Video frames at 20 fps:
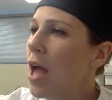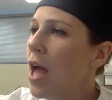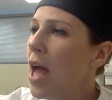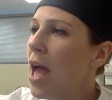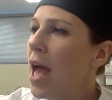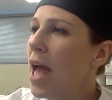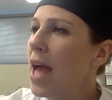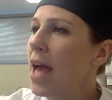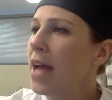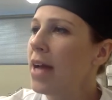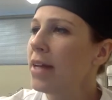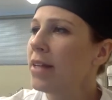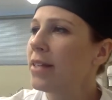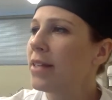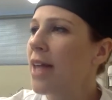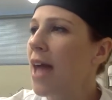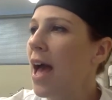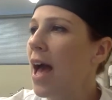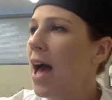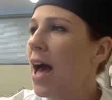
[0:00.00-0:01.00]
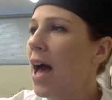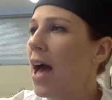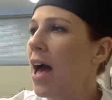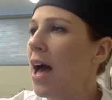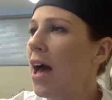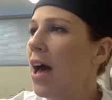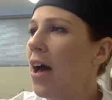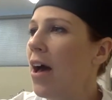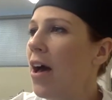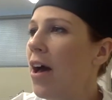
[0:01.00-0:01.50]
eggs
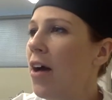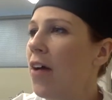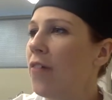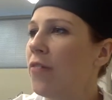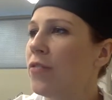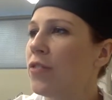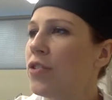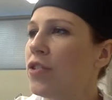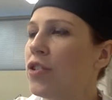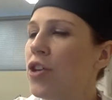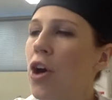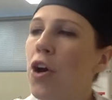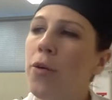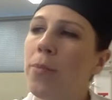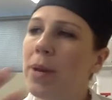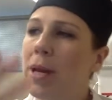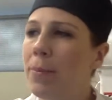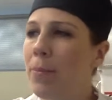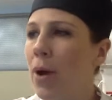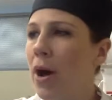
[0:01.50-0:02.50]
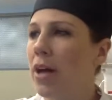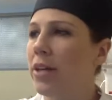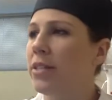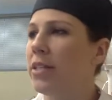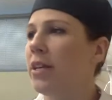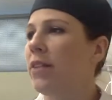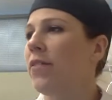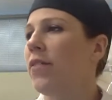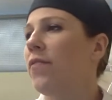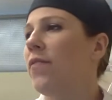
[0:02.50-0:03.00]
have so many
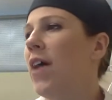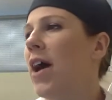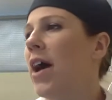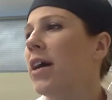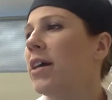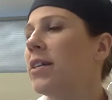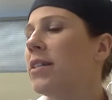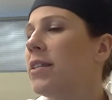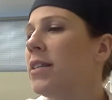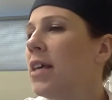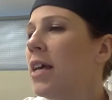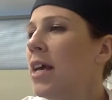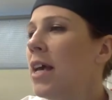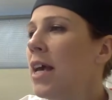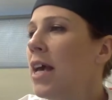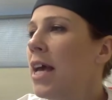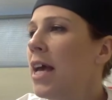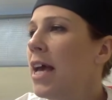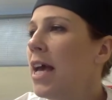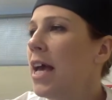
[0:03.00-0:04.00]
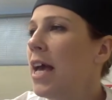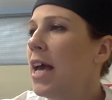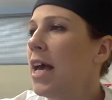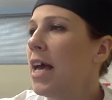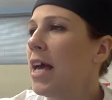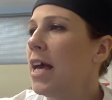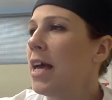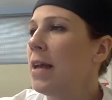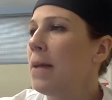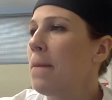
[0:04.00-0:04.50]
positive effects
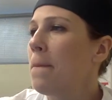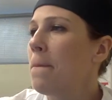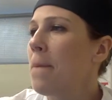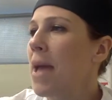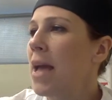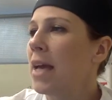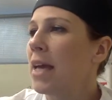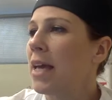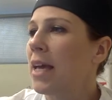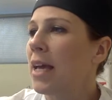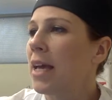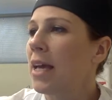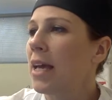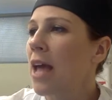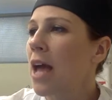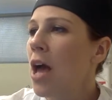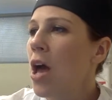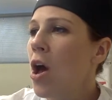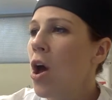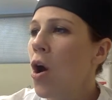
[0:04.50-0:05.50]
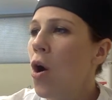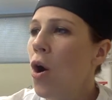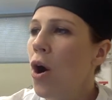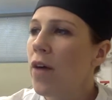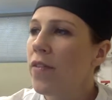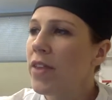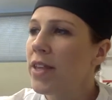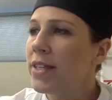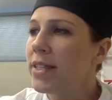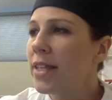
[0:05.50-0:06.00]
in baking.
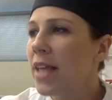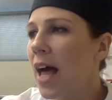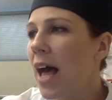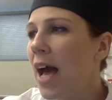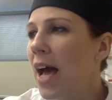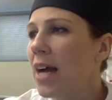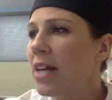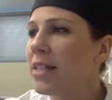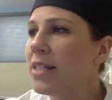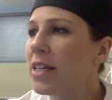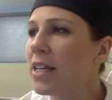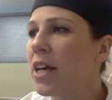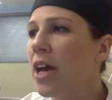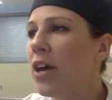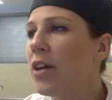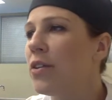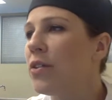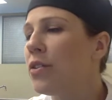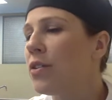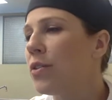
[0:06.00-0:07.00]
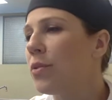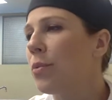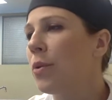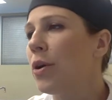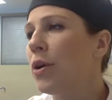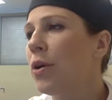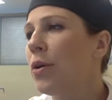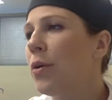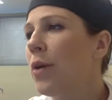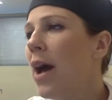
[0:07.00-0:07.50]
On the slides, it goes
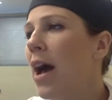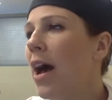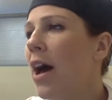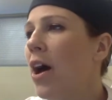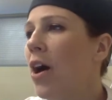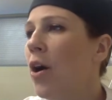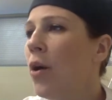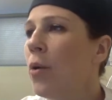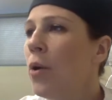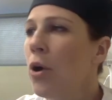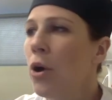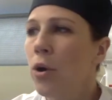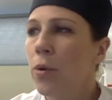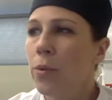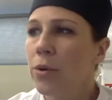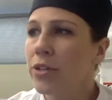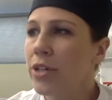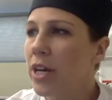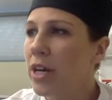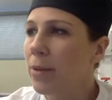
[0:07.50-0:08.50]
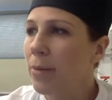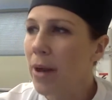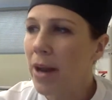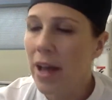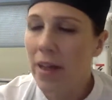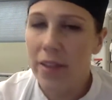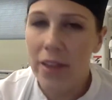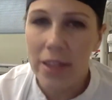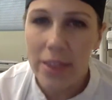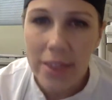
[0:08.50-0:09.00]
through how we're talking about
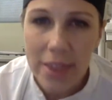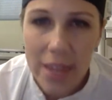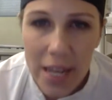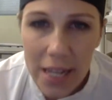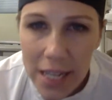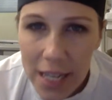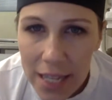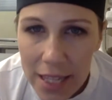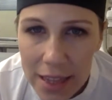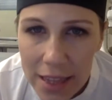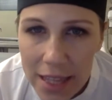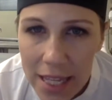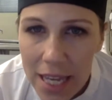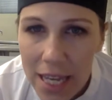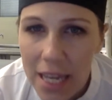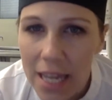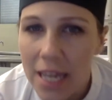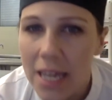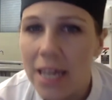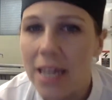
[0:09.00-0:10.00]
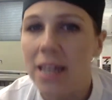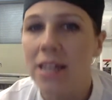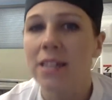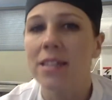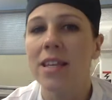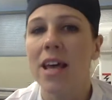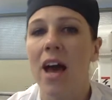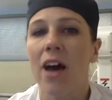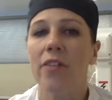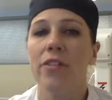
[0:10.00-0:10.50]
how they thicken
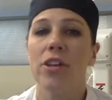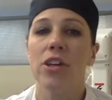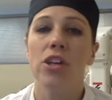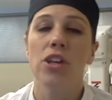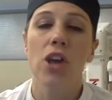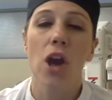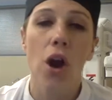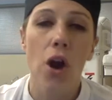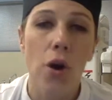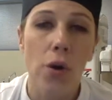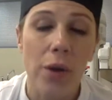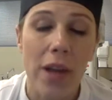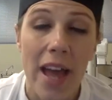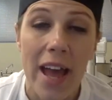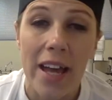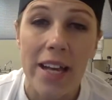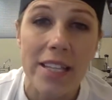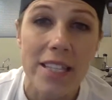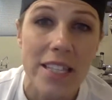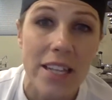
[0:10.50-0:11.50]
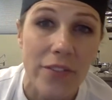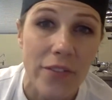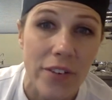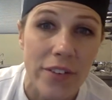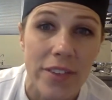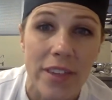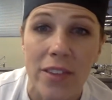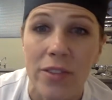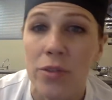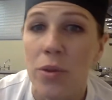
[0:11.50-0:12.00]
things, how the yolk acts
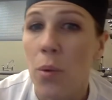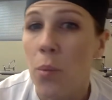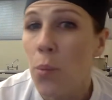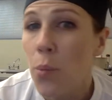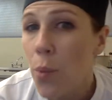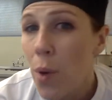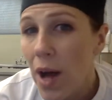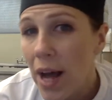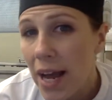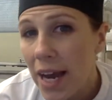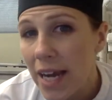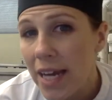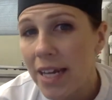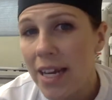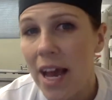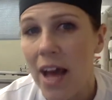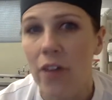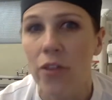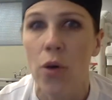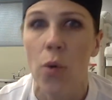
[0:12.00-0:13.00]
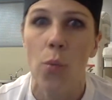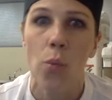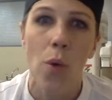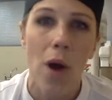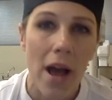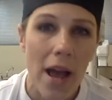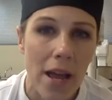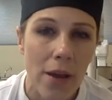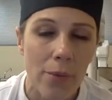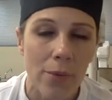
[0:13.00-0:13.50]
different than the white, how the
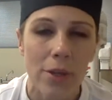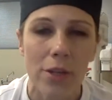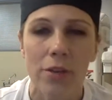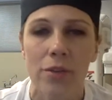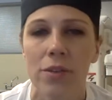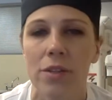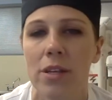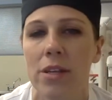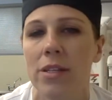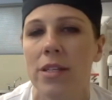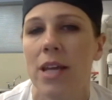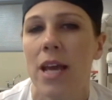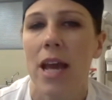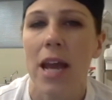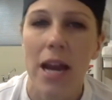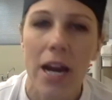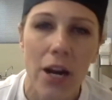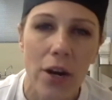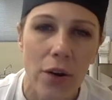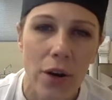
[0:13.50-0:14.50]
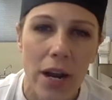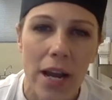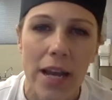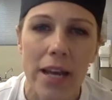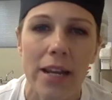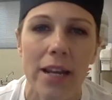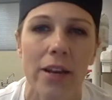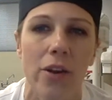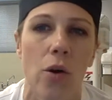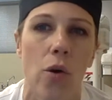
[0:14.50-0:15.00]
white we use it to
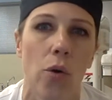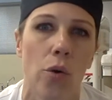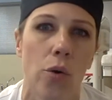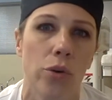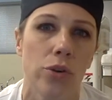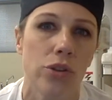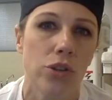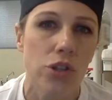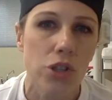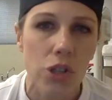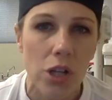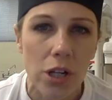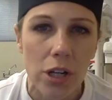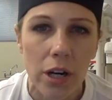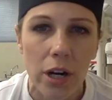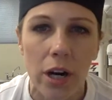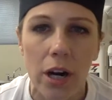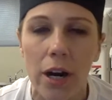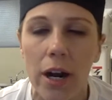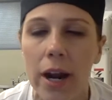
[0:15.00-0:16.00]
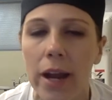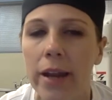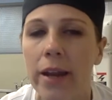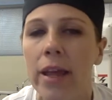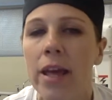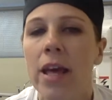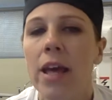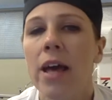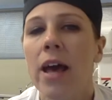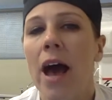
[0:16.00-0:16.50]
aerate and hold sugar, and
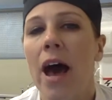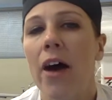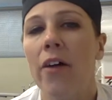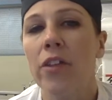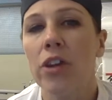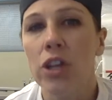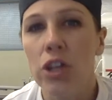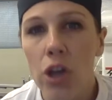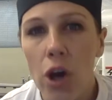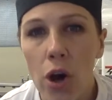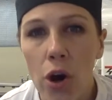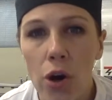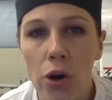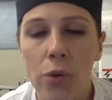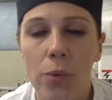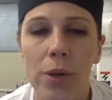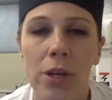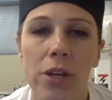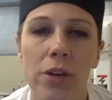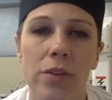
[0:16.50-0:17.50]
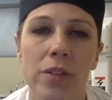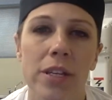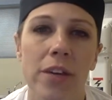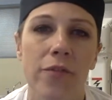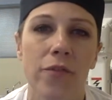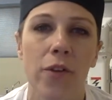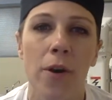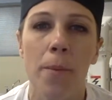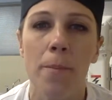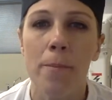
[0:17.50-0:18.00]
how the yolk we use
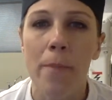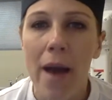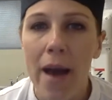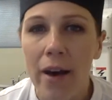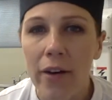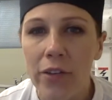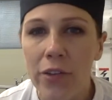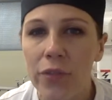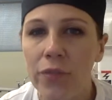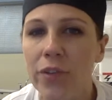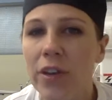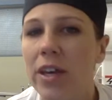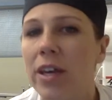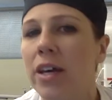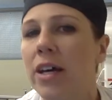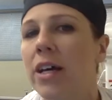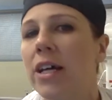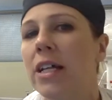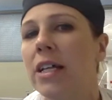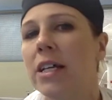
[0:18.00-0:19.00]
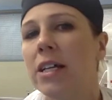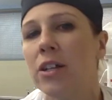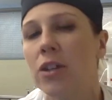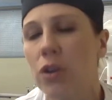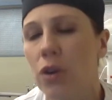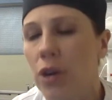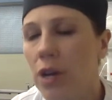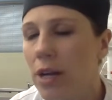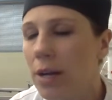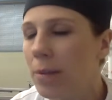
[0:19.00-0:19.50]
it for mouthfeel and
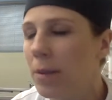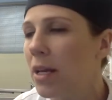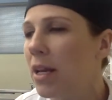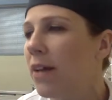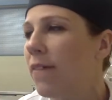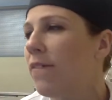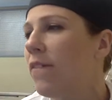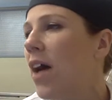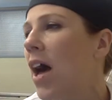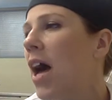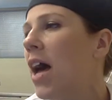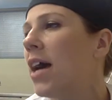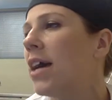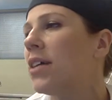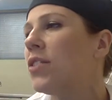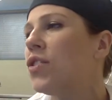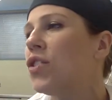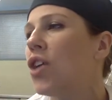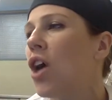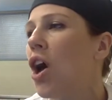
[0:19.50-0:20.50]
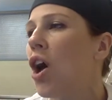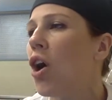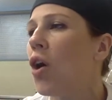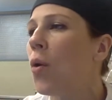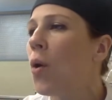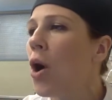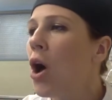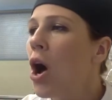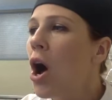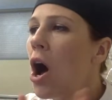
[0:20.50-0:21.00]
creaming effects.
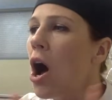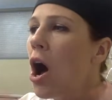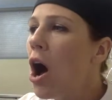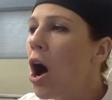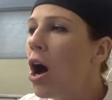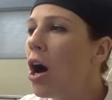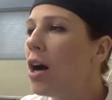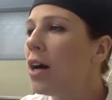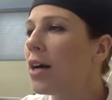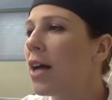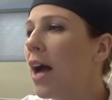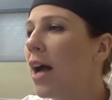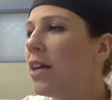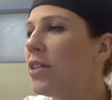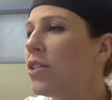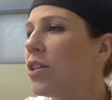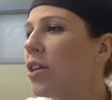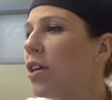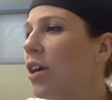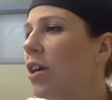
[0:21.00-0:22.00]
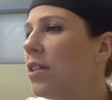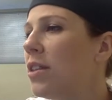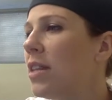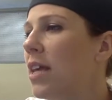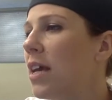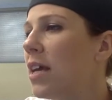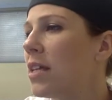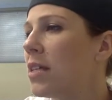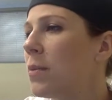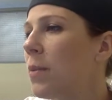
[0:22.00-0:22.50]
So all kinds of good
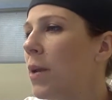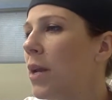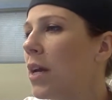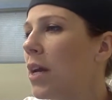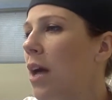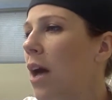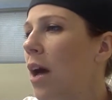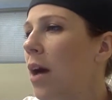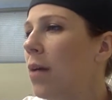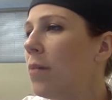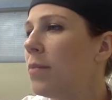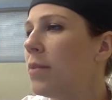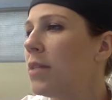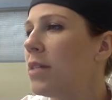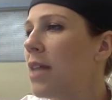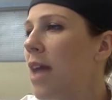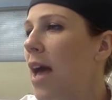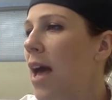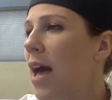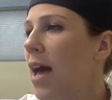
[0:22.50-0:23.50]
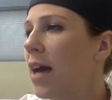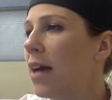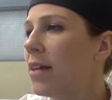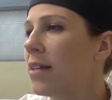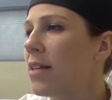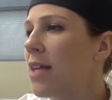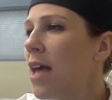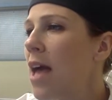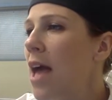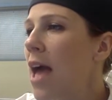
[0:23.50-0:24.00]
things when it comes to
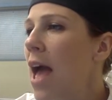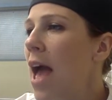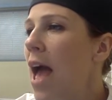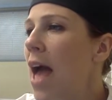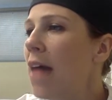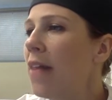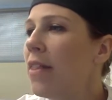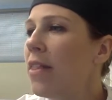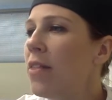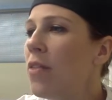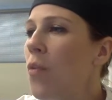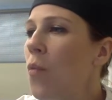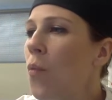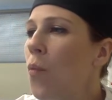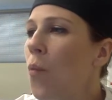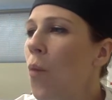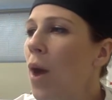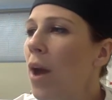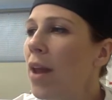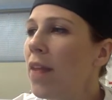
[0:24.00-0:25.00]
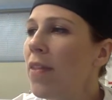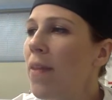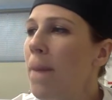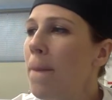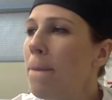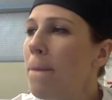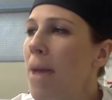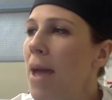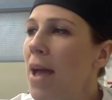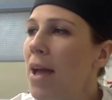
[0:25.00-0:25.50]
eggs. And one of the
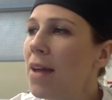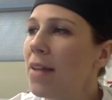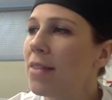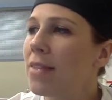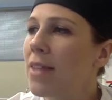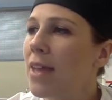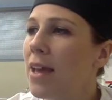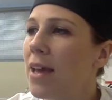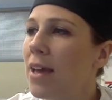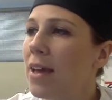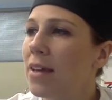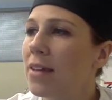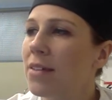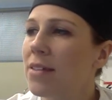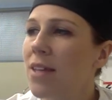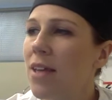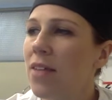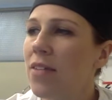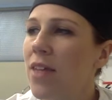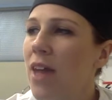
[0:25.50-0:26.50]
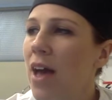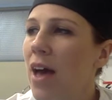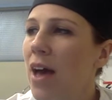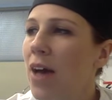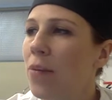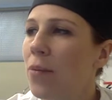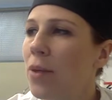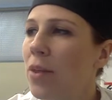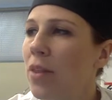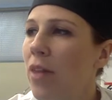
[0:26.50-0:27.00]
main things
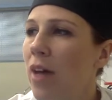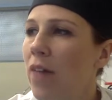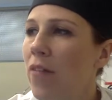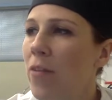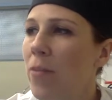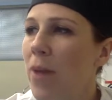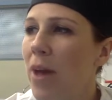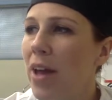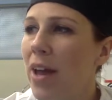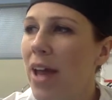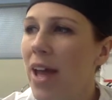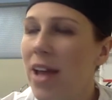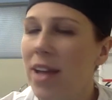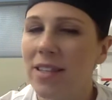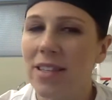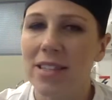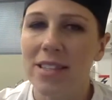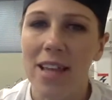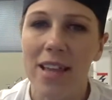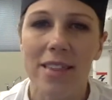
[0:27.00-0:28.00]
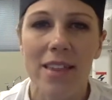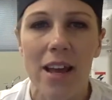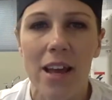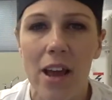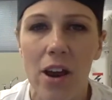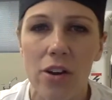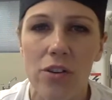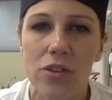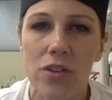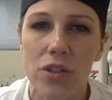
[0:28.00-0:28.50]
that we love about eggs is that
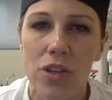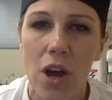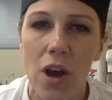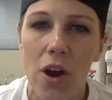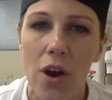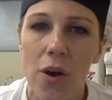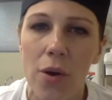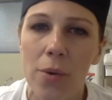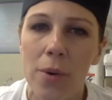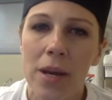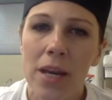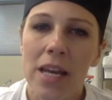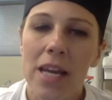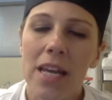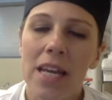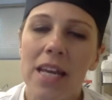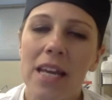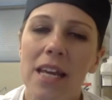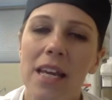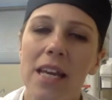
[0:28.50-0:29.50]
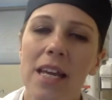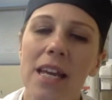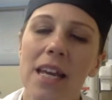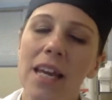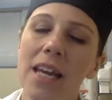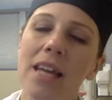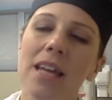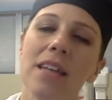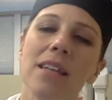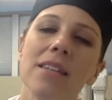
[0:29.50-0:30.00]
they are so
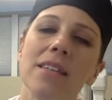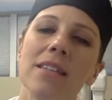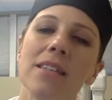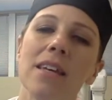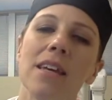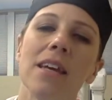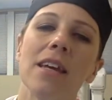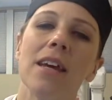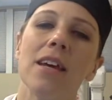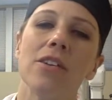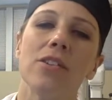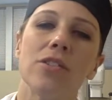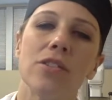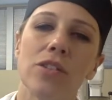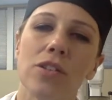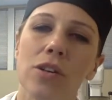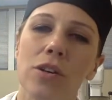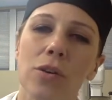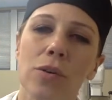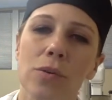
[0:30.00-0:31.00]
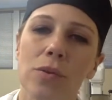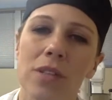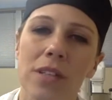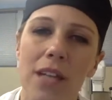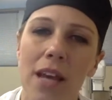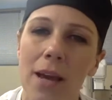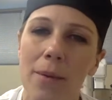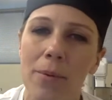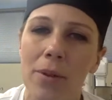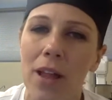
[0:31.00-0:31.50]
easy to
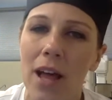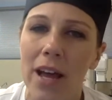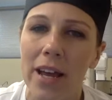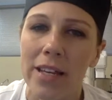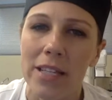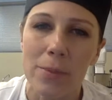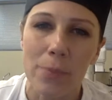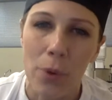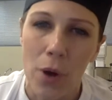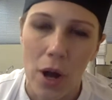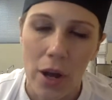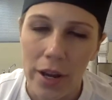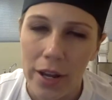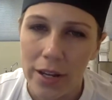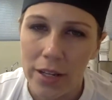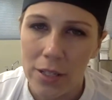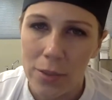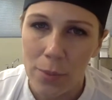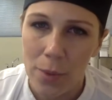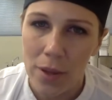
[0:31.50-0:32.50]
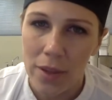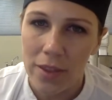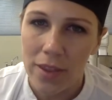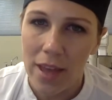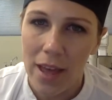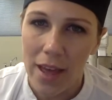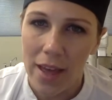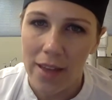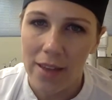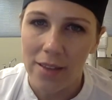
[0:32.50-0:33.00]
stabilize products with
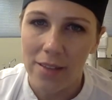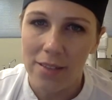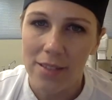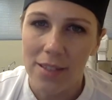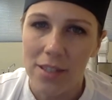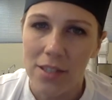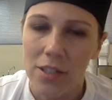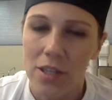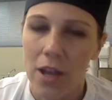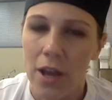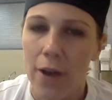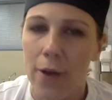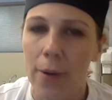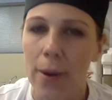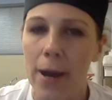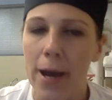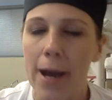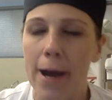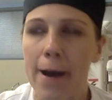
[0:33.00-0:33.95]
eggs. So,